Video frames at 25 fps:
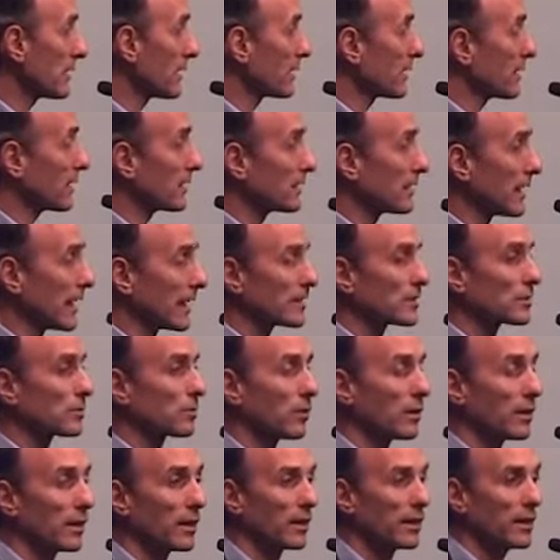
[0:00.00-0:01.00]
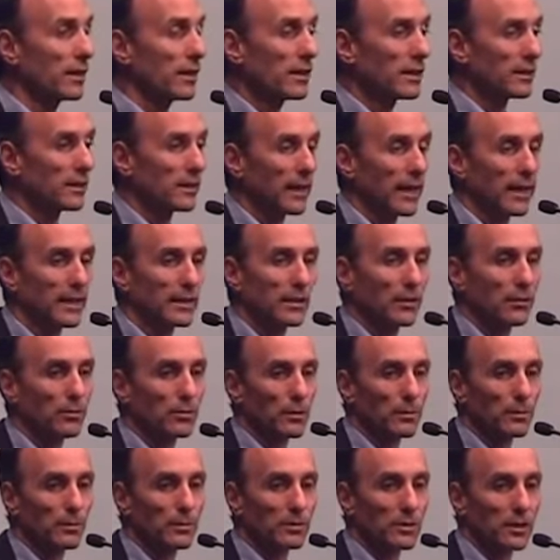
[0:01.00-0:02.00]
I think that's why
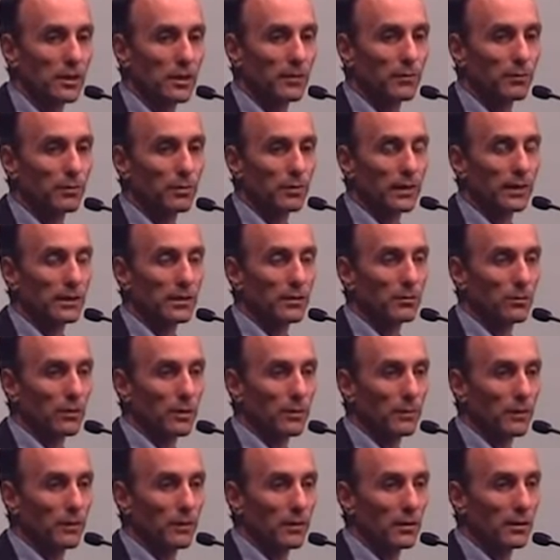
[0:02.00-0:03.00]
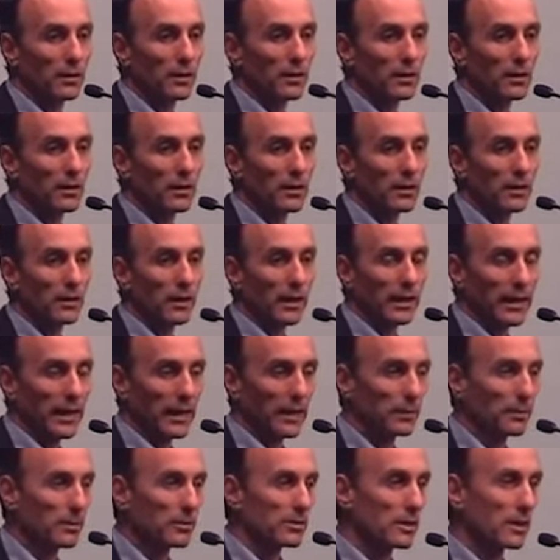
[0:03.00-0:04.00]
93% of pregnant women
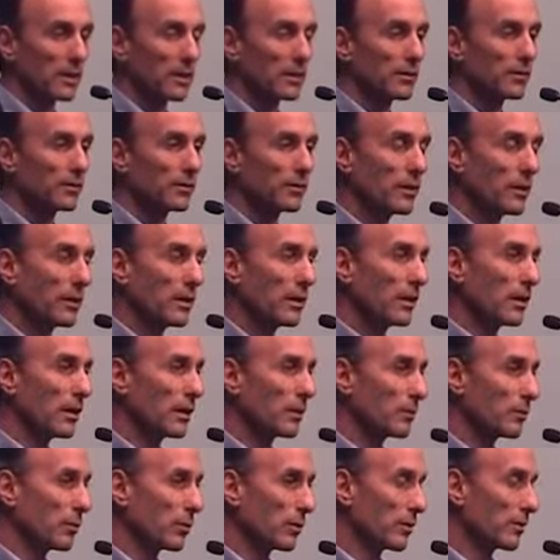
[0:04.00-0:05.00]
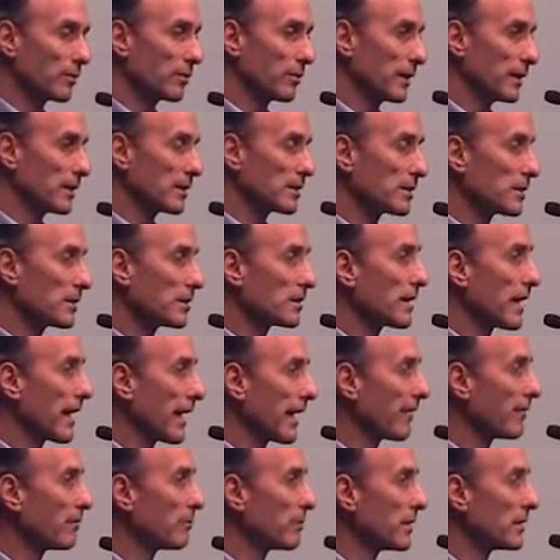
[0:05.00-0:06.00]
80% of unborn fetuses
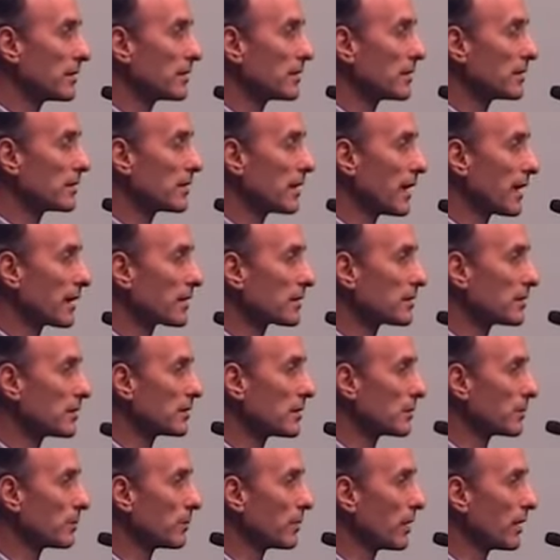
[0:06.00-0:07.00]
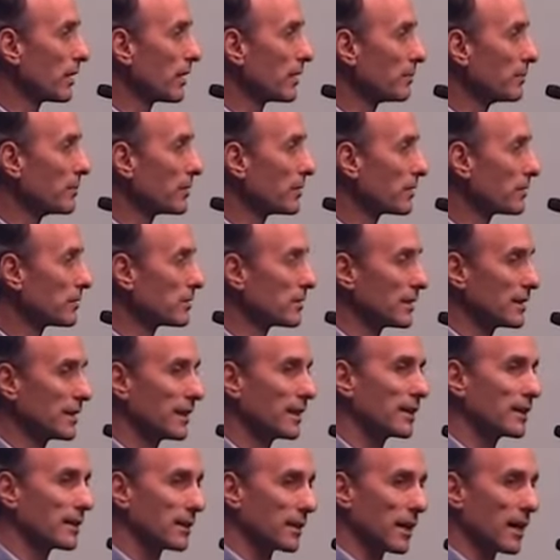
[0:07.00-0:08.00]
have Bt toxin in their blood because they
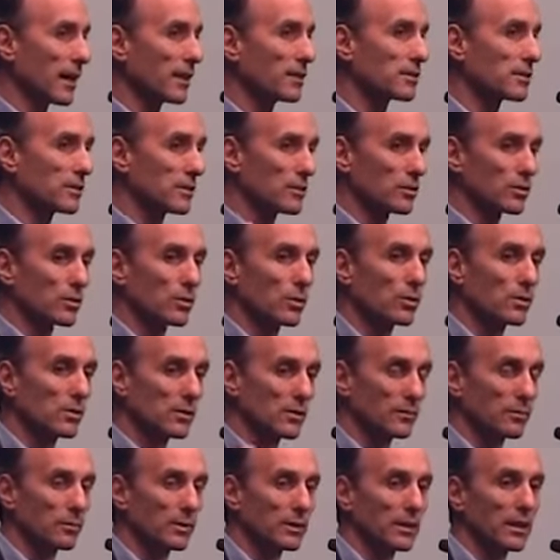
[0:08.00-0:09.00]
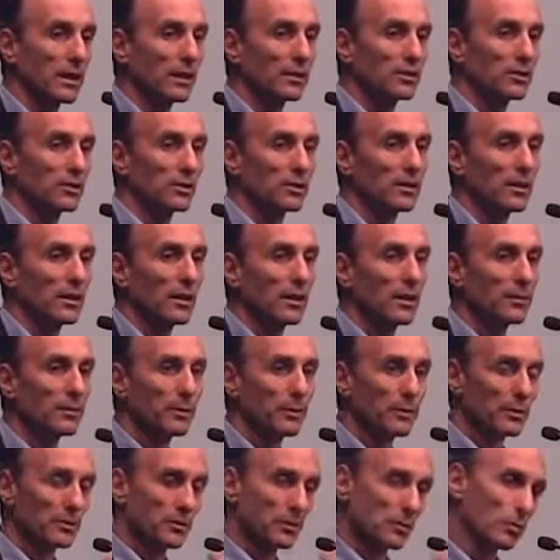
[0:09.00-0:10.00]
needed a constant source of production
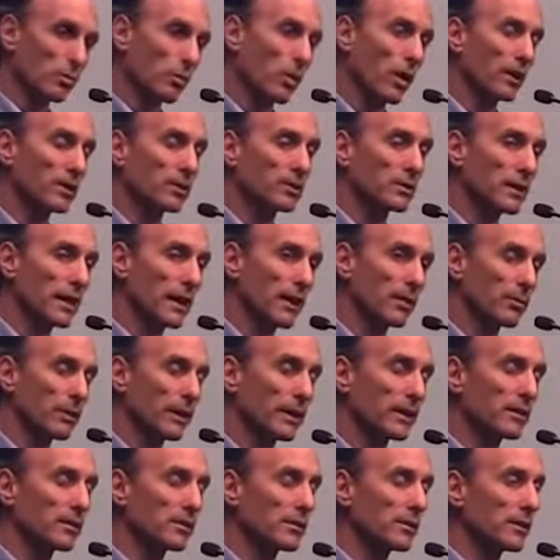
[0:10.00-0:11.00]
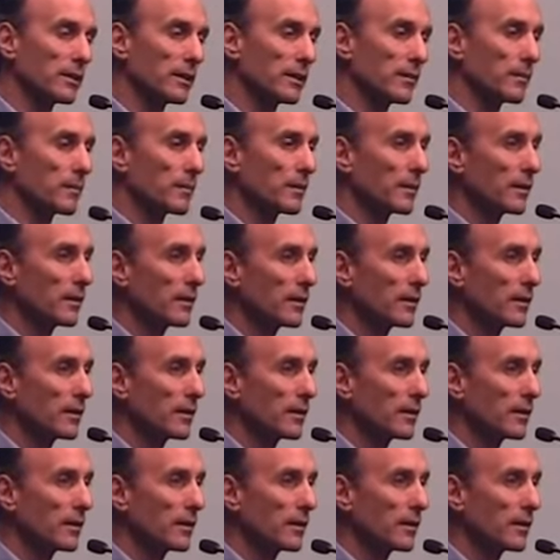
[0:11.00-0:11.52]
because it's washed out regularly.